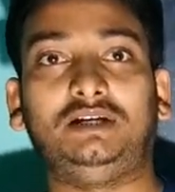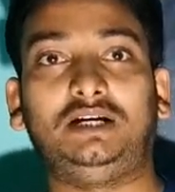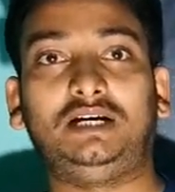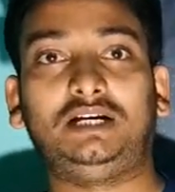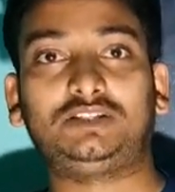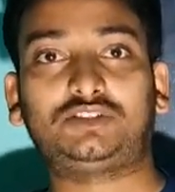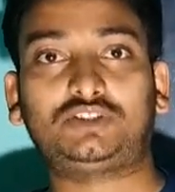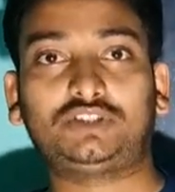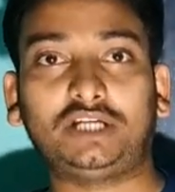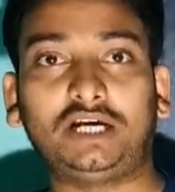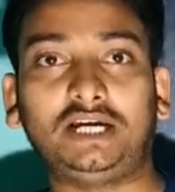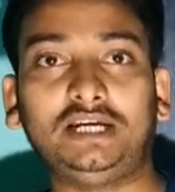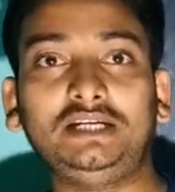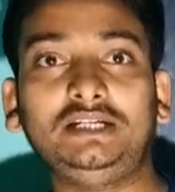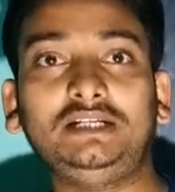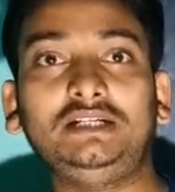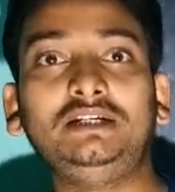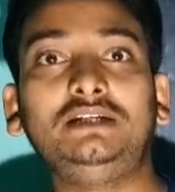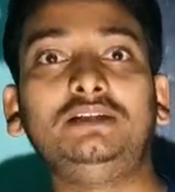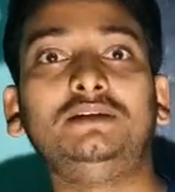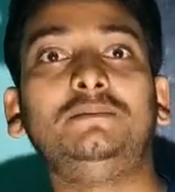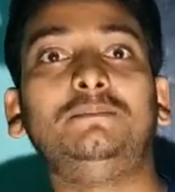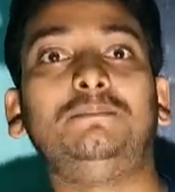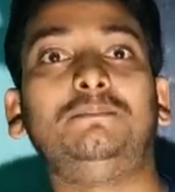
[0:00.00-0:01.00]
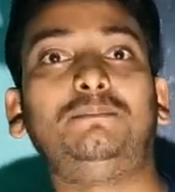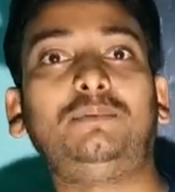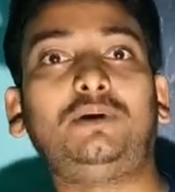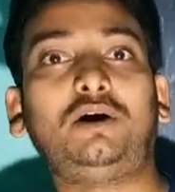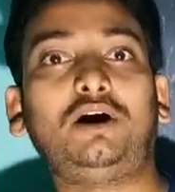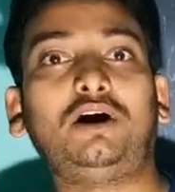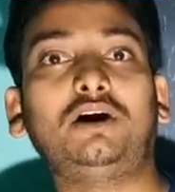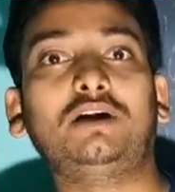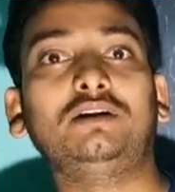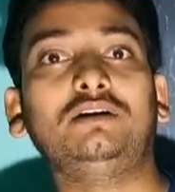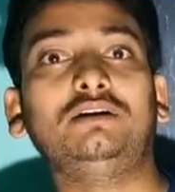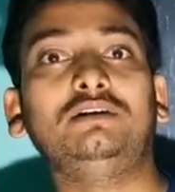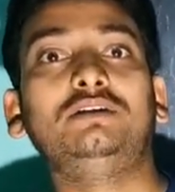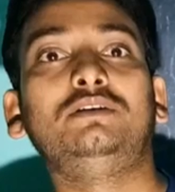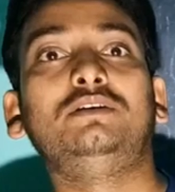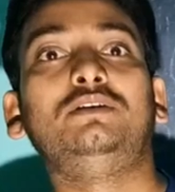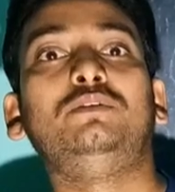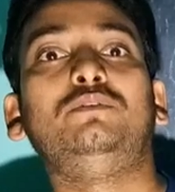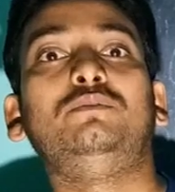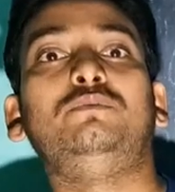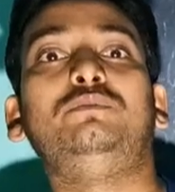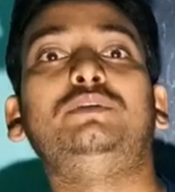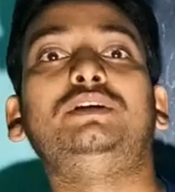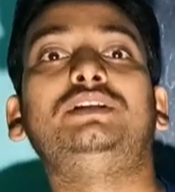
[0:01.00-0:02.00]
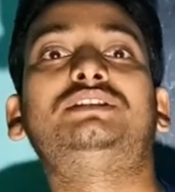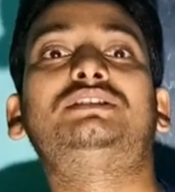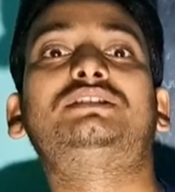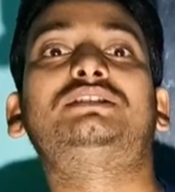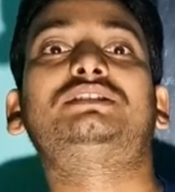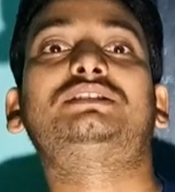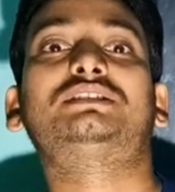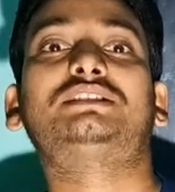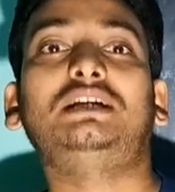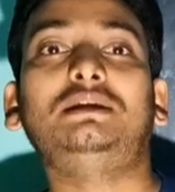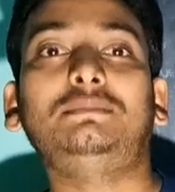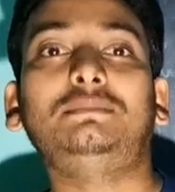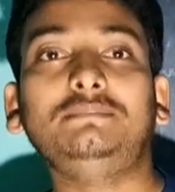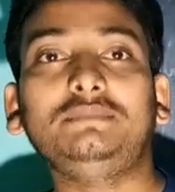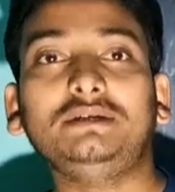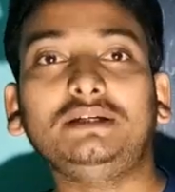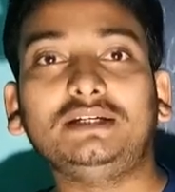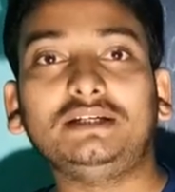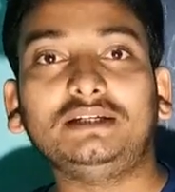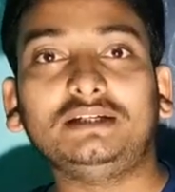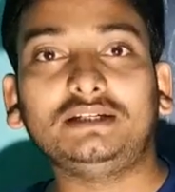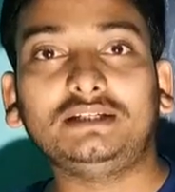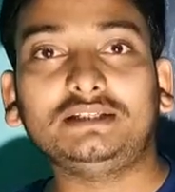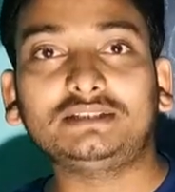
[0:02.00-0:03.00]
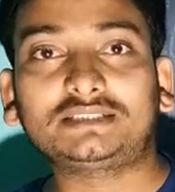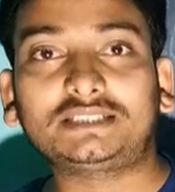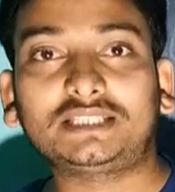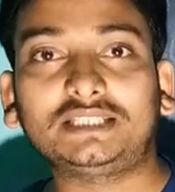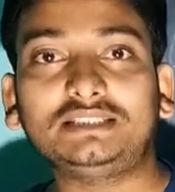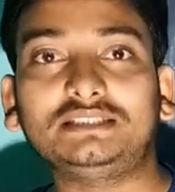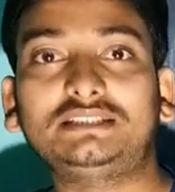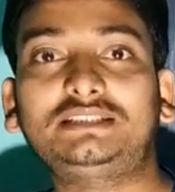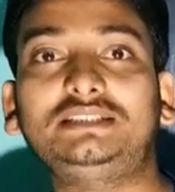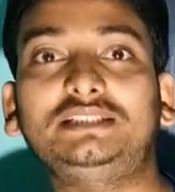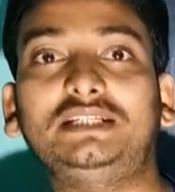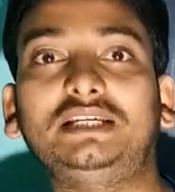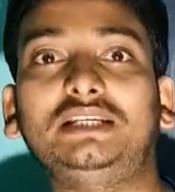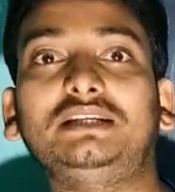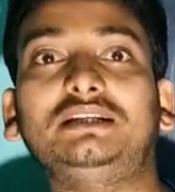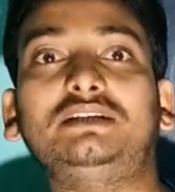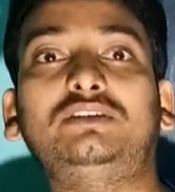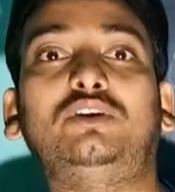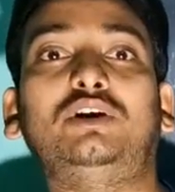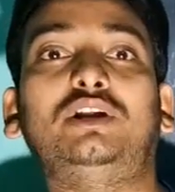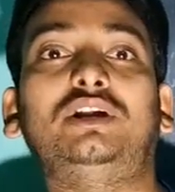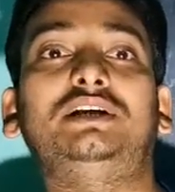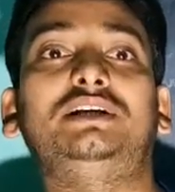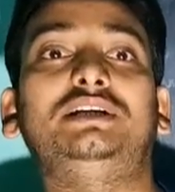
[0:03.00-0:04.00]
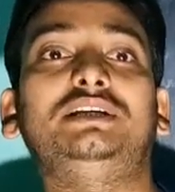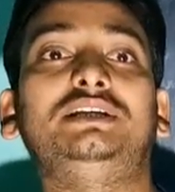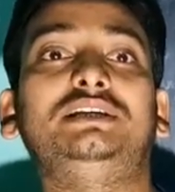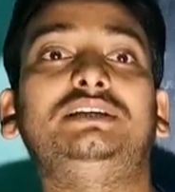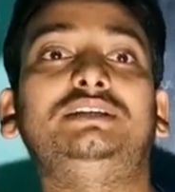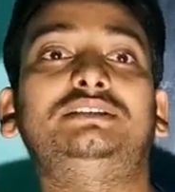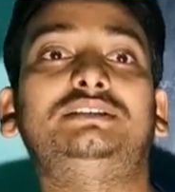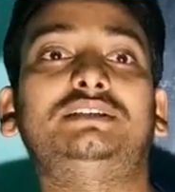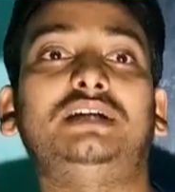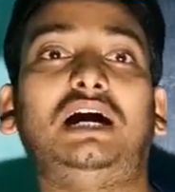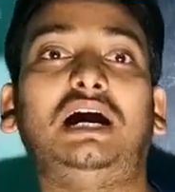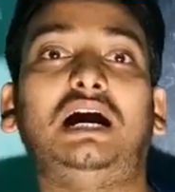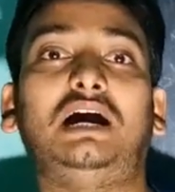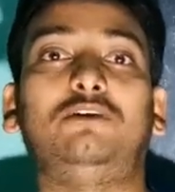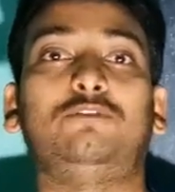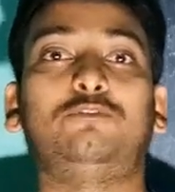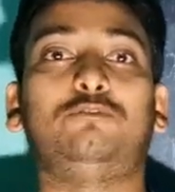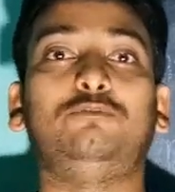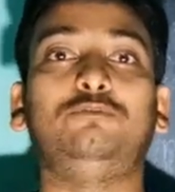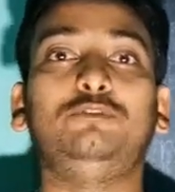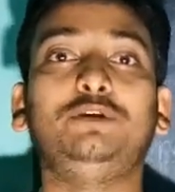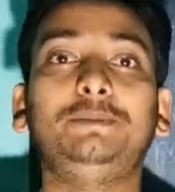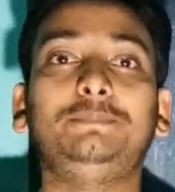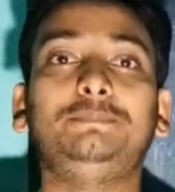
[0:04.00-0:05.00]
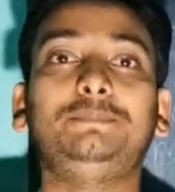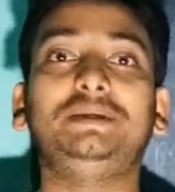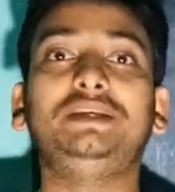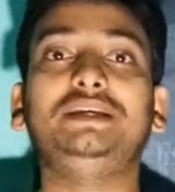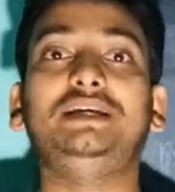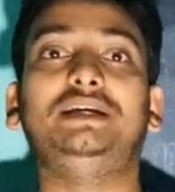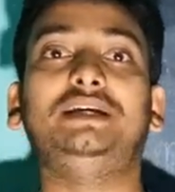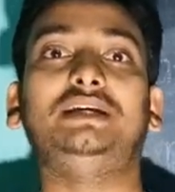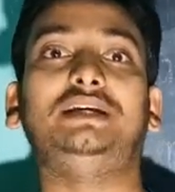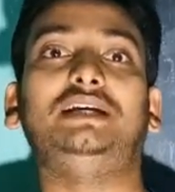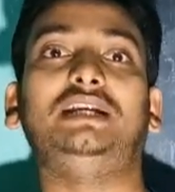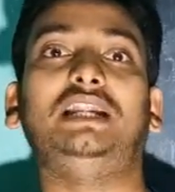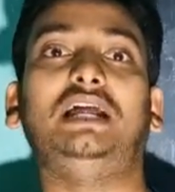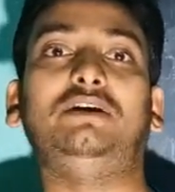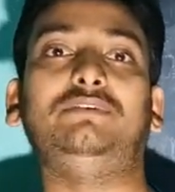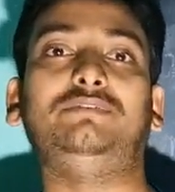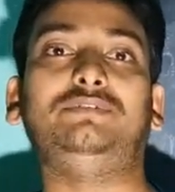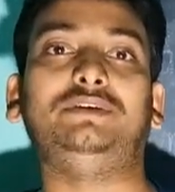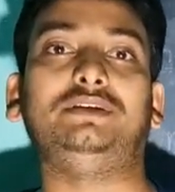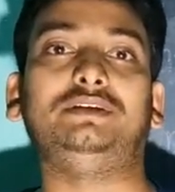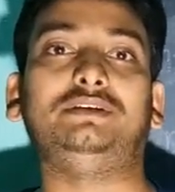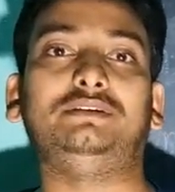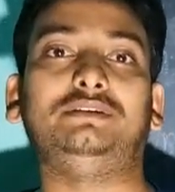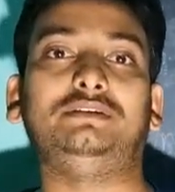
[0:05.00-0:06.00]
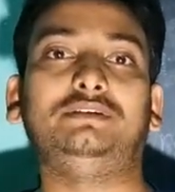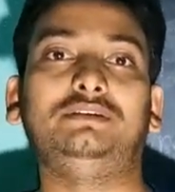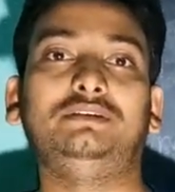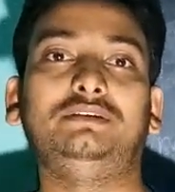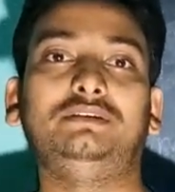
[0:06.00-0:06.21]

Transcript: A child born with some essential qualities of weeping and laughing,